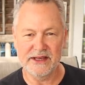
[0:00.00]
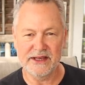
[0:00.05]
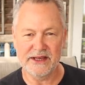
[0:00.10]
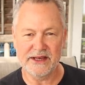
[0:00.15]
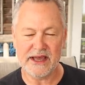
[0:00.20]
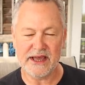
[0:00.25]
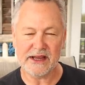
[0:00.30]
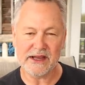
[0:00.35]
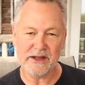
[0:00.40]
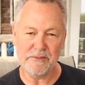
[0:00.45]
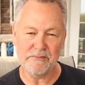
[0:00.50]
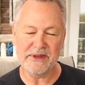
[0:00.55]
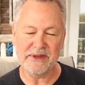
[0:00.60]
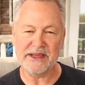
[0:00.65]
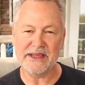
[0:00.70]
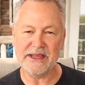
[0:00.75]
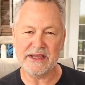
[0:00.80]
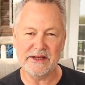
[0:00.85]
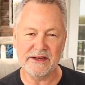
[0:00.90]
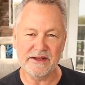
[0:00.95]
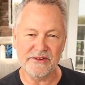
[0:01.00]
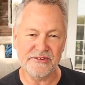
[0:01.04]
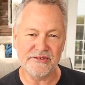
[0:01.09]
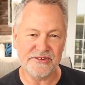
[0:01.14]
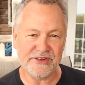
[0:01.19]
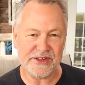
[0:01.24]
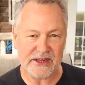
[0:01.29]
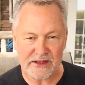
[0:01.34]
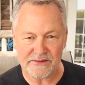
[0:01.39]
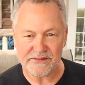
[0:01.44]
And I can begin to
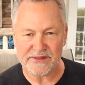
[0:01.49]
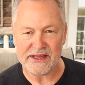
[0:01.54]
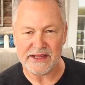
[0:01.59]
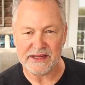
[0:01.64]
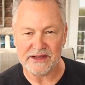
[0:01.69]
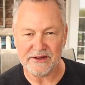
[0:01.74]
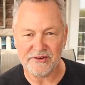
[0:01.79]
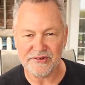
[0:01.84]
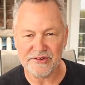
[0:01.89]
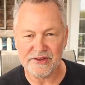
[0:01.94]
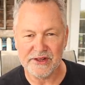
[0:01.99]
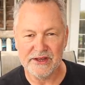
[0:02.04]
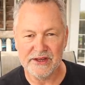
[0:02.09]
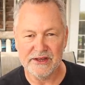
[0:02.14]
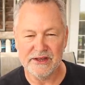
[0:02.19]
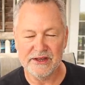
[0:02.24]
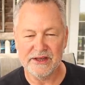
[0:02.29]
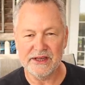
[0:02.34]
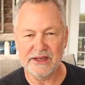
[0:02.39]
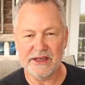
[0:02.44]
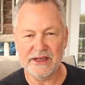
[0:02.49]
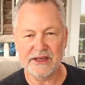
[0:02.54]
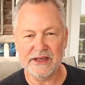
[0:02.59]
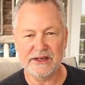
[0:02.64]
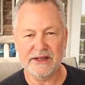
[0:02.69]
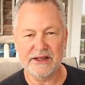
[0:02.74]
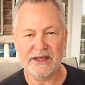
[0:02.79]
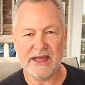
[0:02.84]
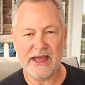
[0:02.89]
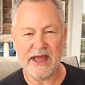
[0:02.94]
see things
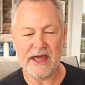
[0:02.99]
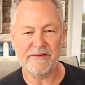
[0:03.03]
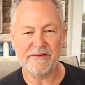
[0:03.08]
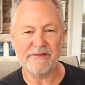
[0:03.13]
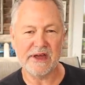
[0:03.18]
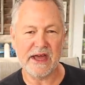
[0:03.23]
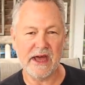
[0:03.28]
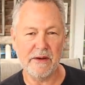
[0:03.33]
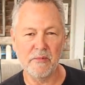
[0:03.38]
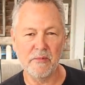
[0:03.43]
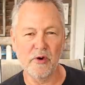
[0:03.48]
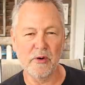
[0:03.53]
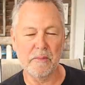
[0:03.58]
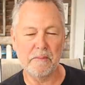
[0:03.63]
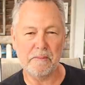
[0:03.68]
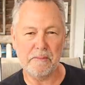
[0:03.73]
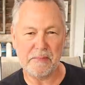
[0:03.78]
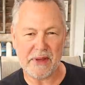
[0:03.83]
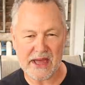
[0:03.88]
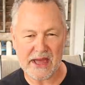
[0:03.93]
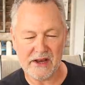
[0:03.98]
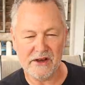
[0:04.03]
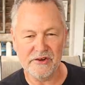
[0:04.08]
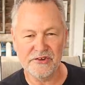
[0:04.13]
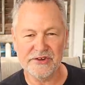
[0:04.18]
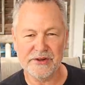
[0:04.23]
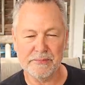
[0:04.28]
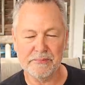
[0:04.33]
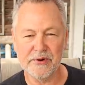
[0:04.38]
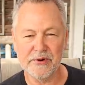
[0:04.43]
and have a more
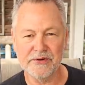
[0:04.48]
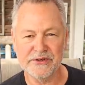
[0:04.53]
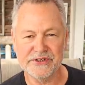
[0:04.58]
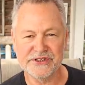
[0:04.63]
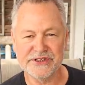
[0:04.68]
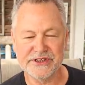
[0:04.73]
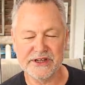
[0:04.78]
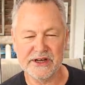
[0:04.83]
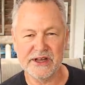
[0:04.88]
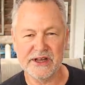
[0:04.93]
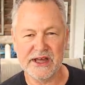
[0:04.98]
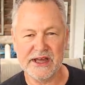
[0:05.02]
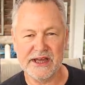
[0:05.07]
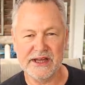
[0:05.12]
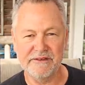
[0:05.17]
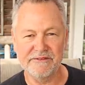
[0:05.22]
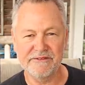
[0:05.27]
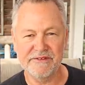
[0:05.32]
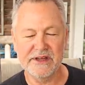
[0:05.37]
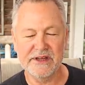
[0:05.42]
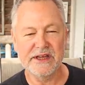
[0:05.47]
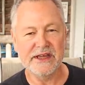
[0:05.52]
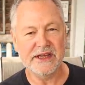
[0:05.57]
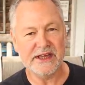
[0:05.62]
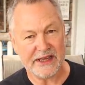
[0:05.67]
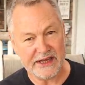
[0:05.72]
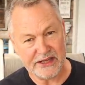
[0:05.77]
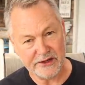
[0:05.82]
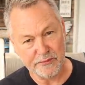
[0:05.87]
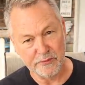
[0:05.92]
balanced approach to life
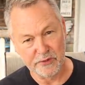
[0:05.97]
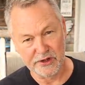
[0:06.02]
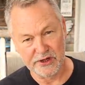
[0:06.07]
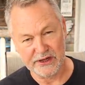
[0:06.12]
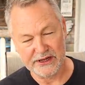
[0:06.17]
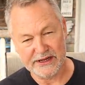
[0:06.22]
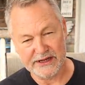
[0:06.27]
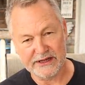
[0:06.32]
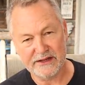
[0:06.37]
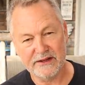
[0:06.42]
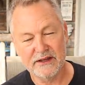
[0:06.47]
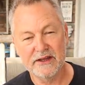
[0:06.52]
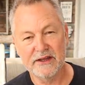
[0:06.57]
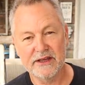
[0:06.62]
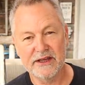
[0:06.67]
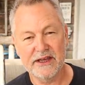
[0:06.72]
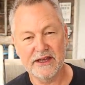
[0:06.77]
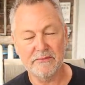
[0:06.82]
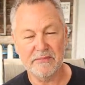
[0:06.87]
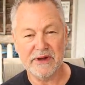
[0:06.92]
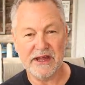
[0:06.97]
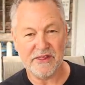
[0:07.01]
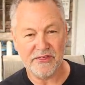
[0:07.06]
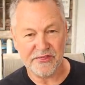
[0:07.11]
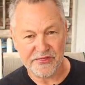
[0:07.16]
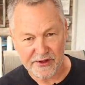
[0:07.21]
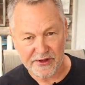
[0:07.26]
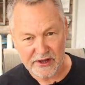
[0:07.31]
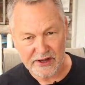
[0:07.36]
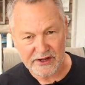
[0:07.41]
inwardly, in my
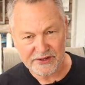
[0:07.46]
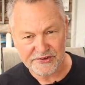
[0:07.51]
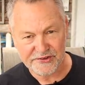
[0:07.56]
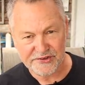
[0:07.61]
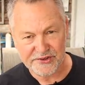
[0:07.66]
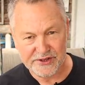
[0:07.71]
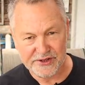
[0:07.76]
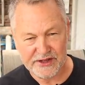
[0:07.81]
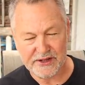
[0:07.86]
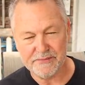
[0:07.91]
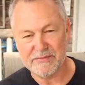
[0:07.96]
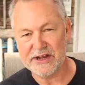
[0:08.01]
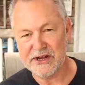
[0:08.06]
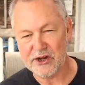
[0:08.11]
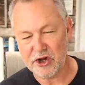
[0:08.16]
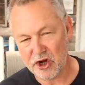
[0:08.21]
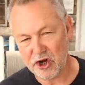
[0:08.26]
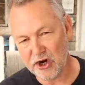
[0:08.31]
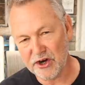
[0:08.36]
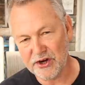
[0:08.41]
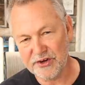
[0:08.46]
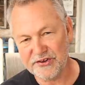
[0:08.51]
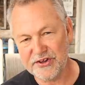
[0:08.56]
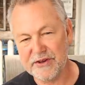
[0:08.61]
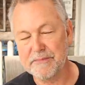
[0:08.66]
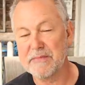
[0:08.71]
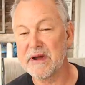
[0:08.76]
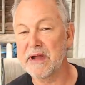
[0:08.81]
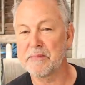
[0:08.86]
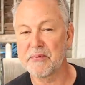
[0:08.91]
thoughts, in my heart,
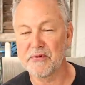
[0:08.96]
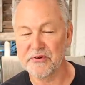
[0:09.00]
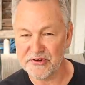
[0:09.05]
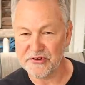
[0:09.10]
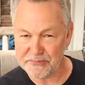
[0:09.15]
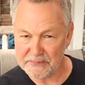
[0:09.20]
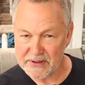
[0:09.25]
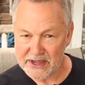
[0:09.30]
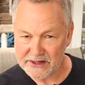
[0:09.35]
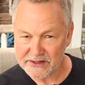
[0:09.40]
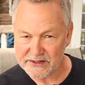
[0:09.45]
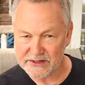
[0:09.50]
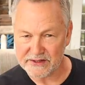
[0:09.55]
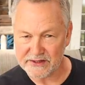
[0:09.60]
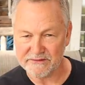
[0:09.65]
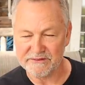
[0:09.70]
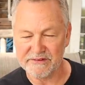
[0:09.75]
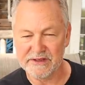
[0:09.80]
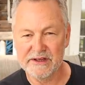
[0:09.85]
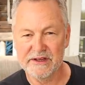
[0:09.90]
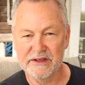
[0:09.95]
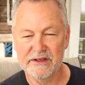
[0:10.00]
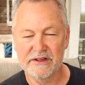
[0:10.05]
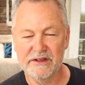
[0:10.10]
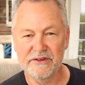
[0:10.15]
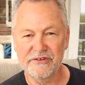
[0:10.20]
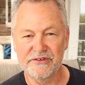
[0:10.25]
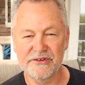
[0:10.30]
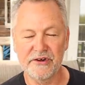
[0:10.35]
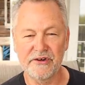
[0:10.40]
in my perspective,
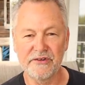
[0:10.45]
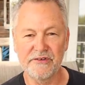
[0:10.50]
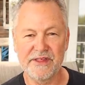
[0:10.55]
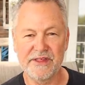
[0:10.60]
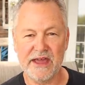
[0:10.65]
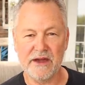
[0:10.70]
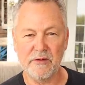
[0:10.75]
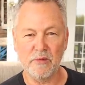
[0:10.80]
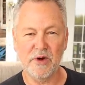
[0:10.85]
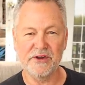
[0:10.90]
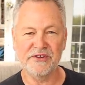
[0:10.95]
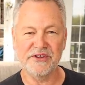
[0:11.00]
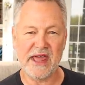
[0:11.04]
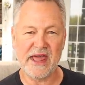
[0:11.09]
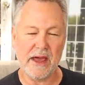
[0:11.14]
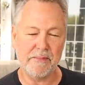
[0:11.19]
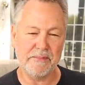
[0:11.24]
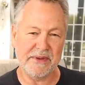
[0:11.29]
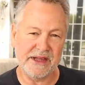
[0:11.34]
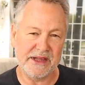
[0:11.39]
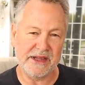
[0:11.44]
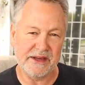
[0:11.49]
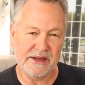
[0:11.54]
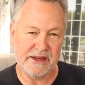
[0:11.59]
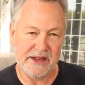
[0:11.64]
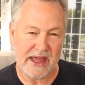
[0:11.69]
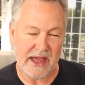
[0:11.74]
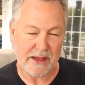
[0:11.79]
so that what's happening